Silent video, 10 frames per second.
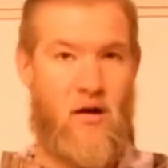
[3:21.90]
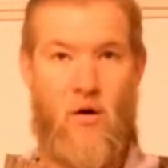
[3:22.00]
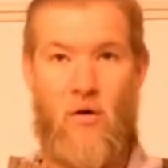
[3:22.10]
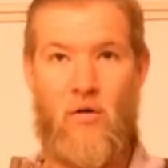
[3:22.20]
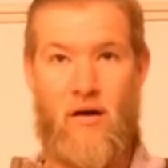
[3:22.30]
a
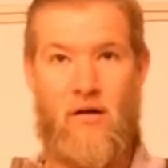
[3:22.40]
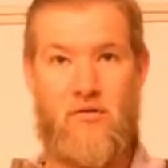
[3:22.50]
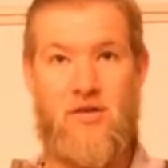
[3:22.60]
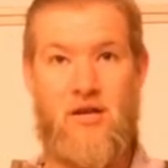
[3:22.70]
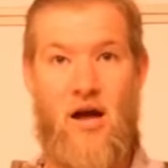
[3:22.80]
whole
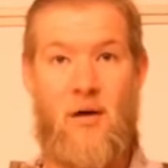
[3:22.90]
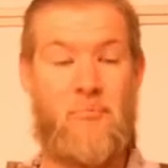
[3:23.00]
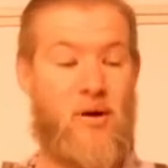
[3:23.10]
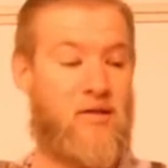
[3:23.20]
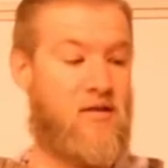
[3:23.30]
arrow to
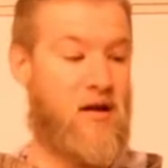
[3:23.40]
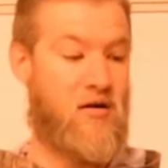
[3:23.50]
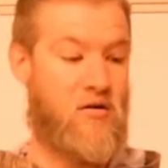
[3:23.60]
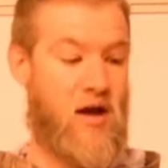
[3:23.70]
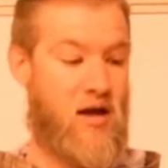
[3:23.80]
not break the
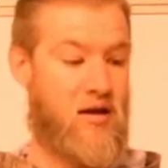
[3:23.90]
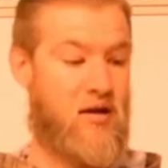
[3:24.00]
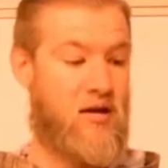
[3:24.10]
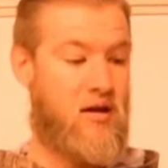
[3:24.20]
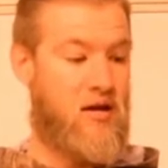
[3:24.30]
arrow.
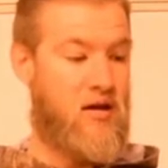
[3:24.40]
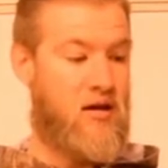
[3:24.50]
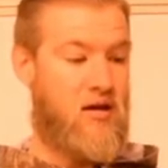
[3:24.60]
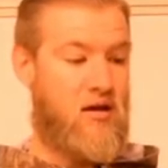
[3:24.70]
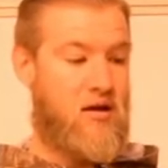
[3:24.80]
And
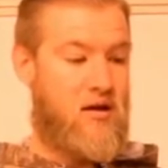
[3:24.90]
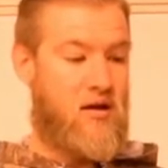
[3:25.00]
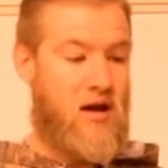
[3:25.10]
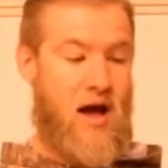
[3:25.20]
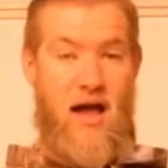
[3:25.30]

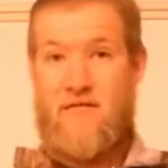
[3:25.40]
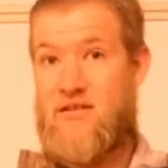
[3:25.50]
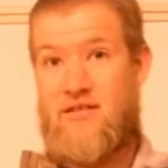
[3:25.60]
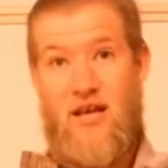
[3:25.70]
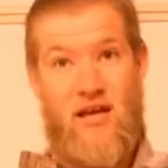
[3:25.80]
I have
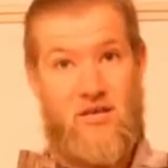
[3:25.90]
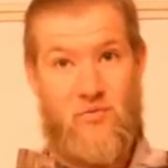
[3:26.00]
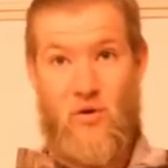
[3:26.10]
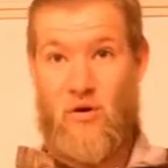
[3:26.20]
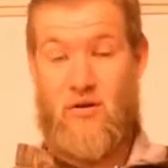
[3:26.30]
to say
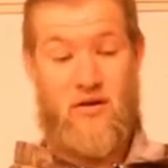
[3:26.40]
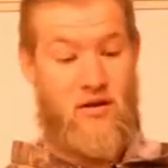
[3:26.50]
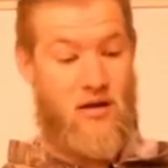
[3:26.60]
it's worked.